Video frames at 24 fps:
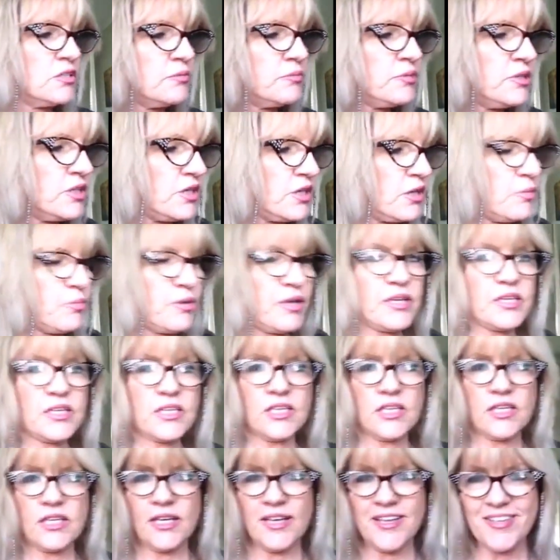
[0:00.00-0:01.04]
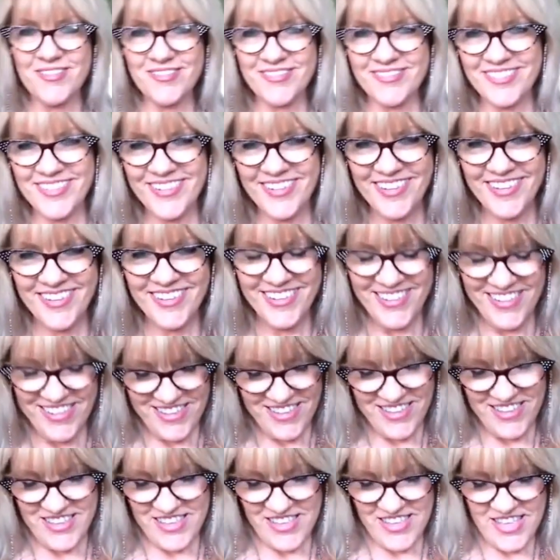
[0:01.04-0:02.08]
Now I'm going to go back here
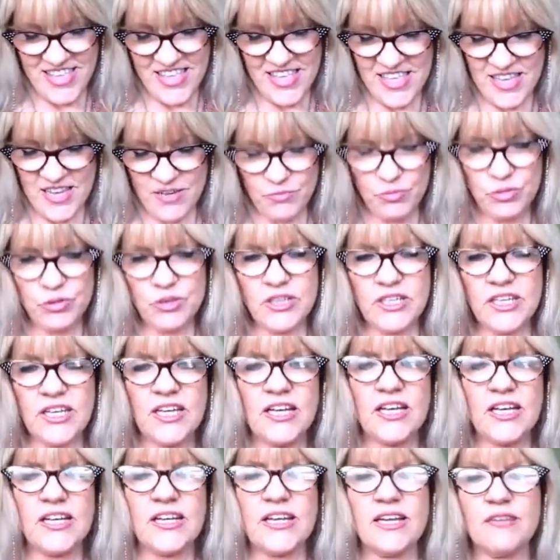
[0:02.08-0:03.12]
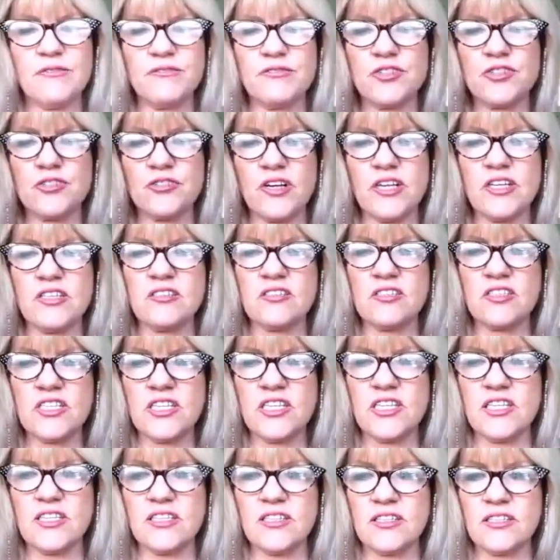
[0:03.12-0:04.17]
and pull a card out for
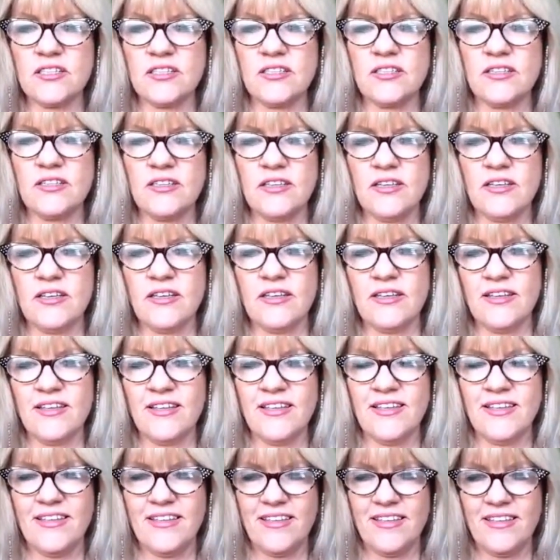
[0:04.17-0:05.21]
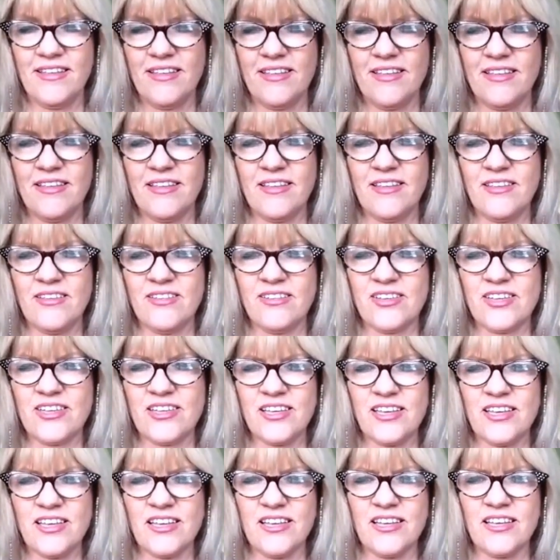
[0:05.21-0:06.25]
Tracy.
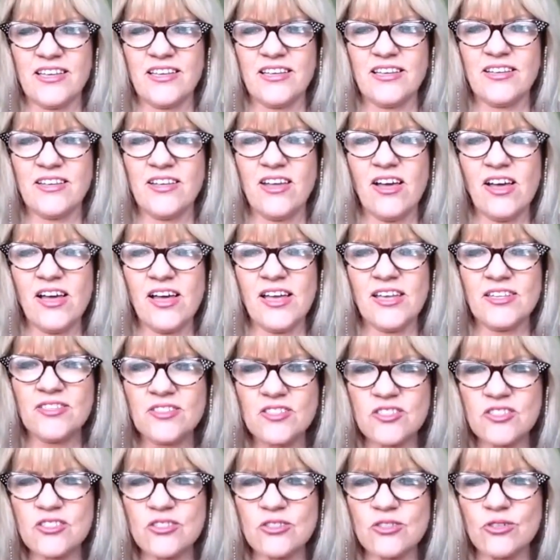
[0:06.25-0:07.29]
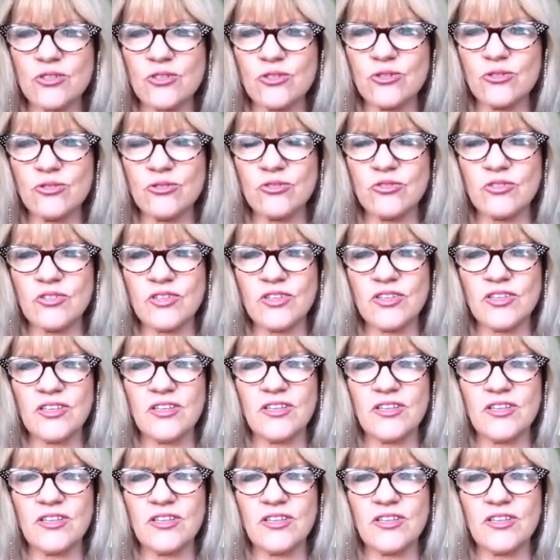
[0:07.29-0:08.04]
Okay, hi Sue.